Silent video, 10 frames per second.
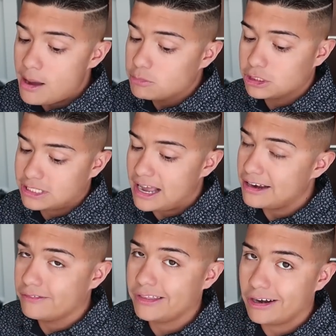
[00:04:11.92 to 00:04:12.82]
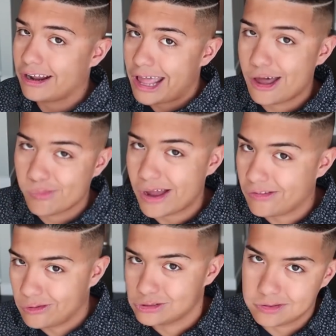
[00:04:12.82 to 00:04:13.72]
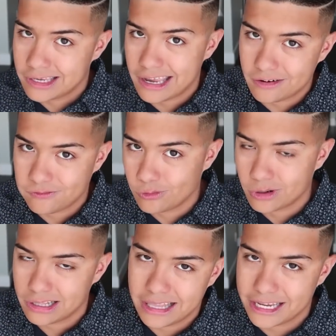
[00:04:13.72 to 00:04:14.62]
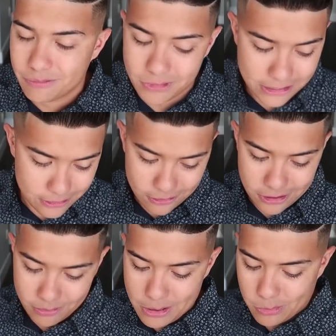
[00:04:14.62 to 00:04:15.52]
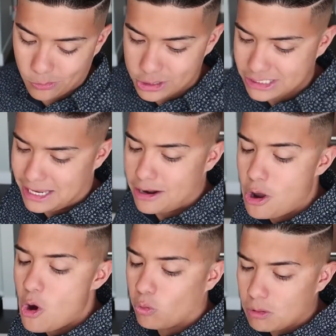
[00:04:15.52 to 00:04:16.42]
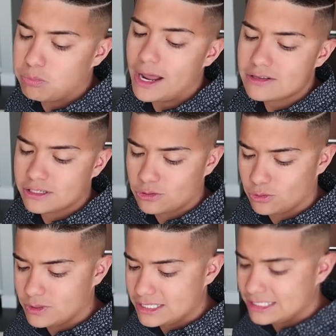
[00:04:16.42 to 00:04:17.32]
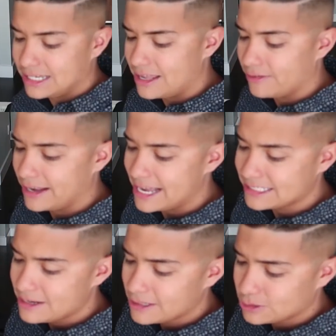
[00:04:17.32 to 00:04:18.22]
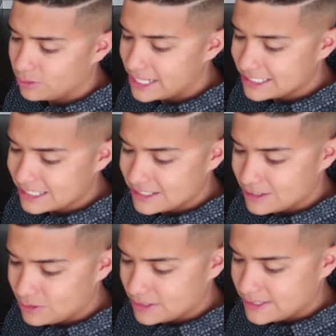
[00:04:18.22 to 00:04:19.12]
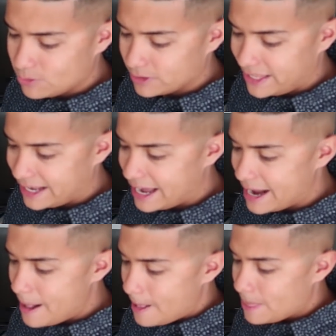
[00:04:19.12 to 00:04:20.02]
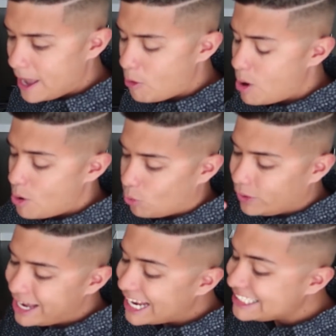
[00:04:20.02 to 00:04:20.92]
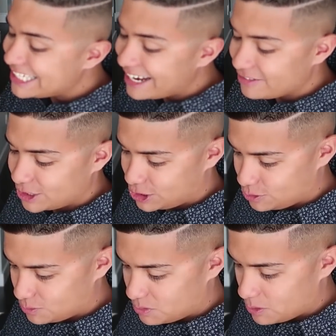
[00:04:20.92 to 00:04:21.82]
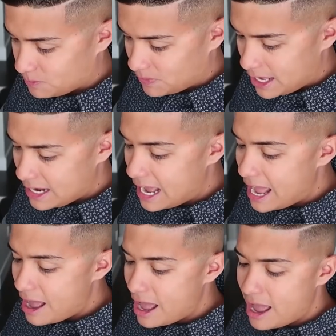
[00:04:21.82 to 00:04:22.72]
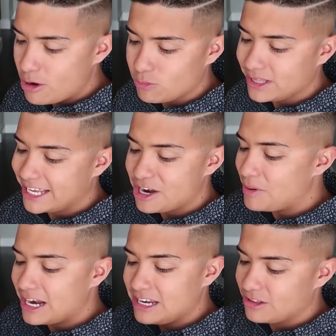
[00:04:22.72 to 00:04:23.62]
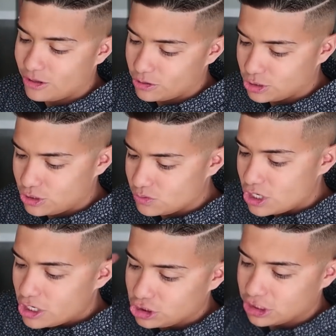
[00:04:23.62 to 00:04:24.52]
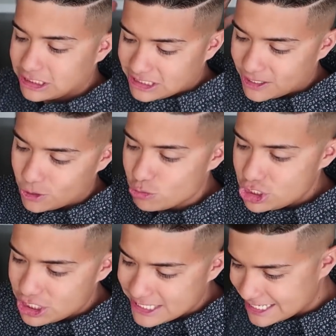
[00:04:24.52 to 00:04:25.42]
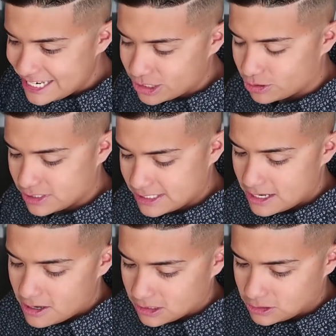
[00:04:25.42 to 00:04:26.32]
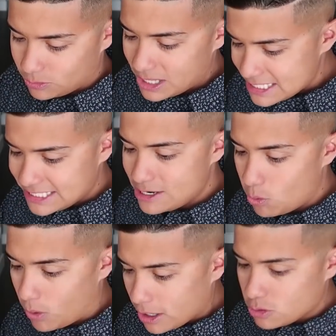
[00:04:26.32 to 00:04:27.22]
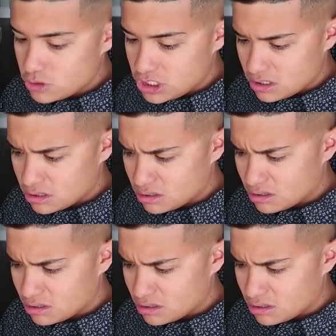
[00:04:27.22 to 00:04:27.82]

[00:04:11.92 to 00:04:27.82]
I'm just kind of there to help out those who can't afford it like me, you know what I mean? But we're just kind of, we're browsing through this together, guys. So let's continue to see what they got. Now, we gotta check out the shoes, bro. And I don't really care about any of the other shoes, just the Gucci sneakers. So let's see what Gucci...